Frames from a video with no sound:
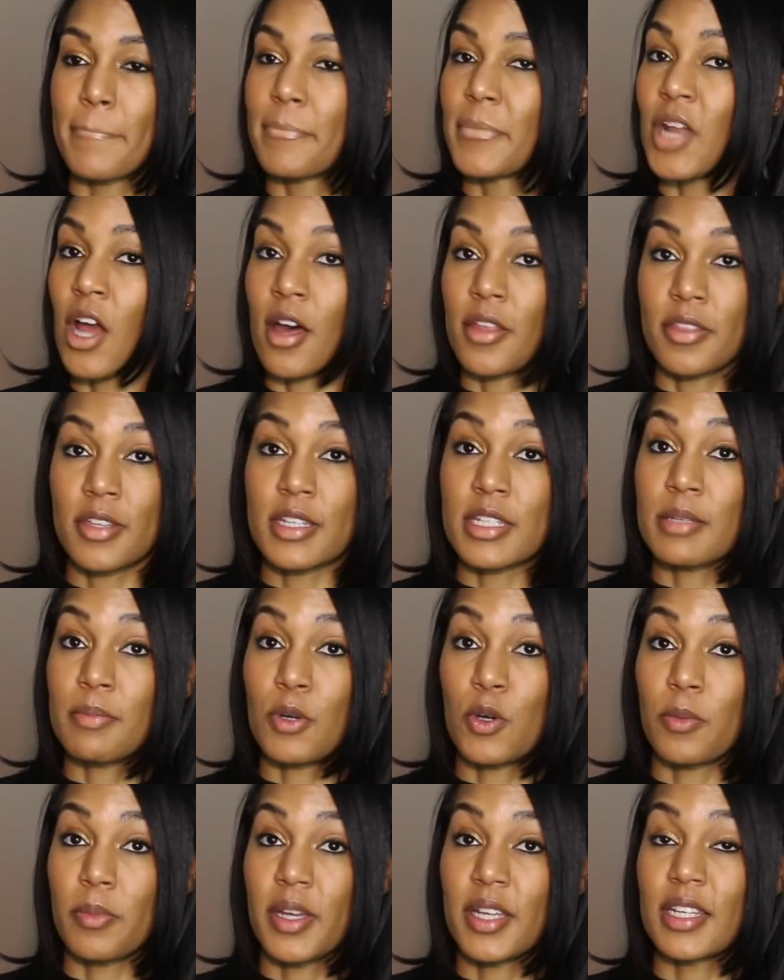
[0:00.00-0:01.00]
Not this
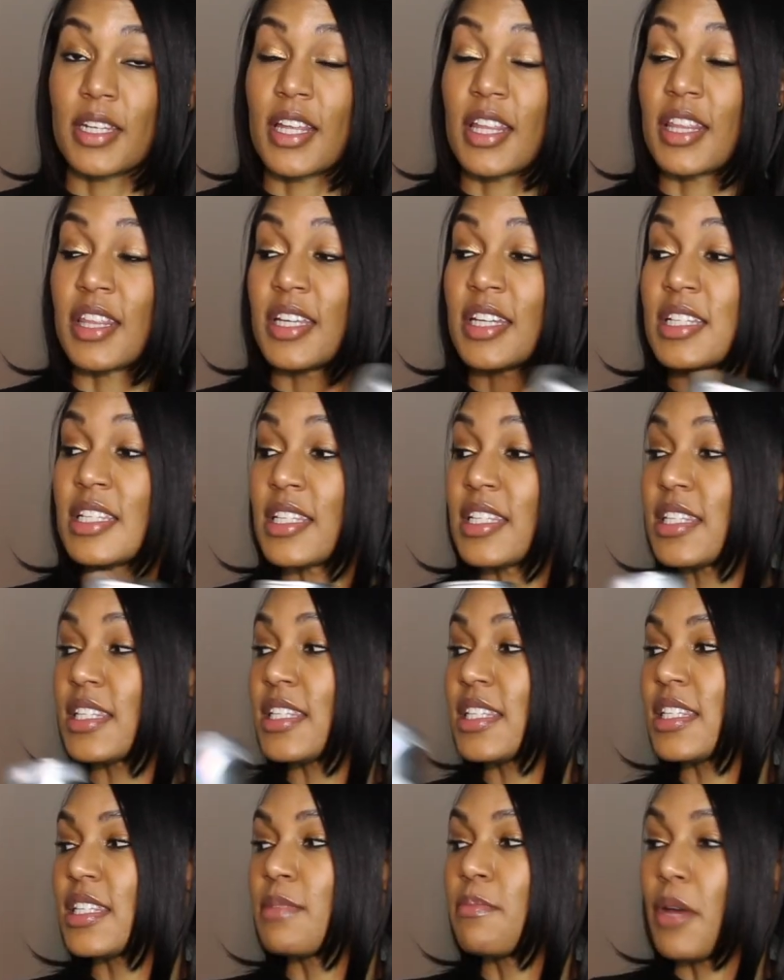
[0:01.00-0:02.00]
moment. This
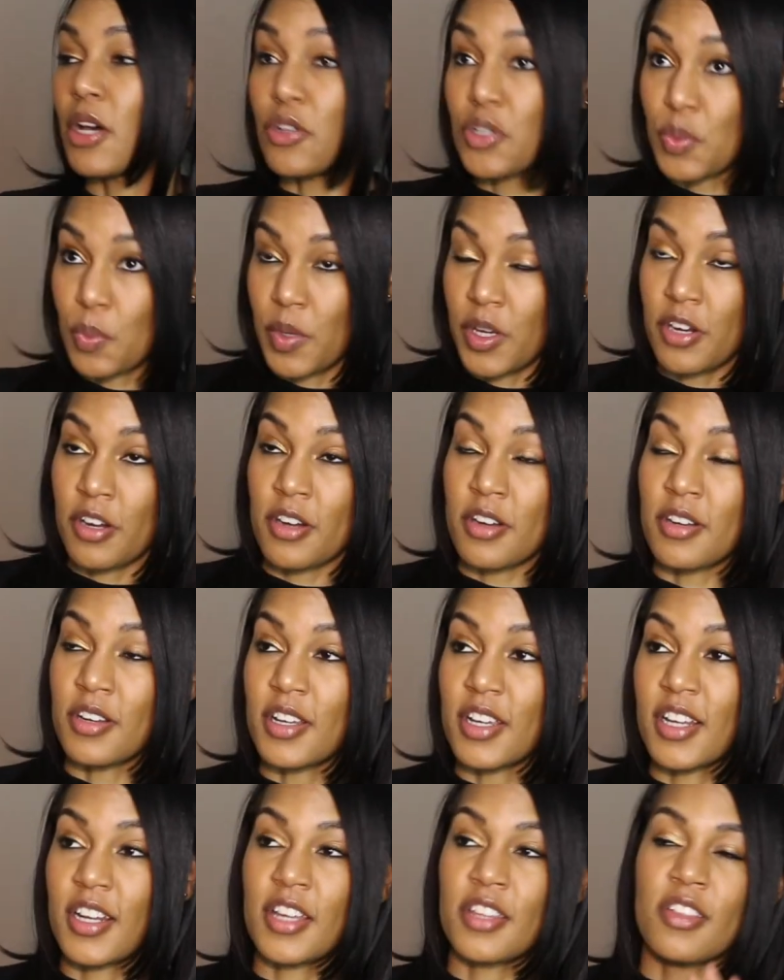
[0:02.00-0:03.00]
smells weird.
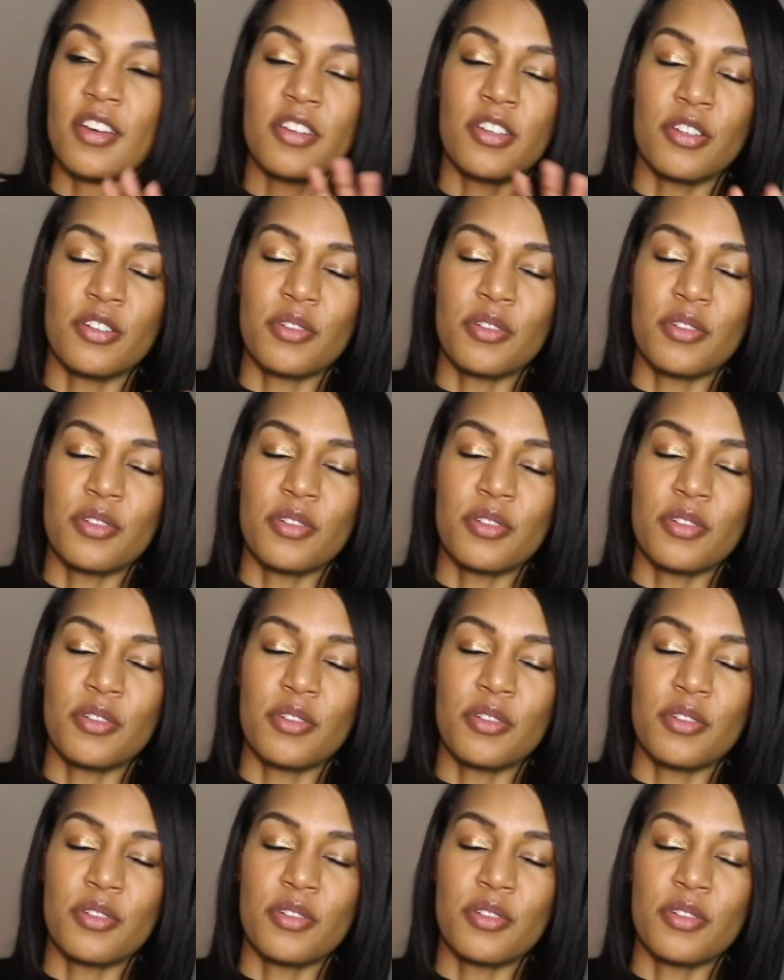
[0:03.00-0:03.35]
And I thought, you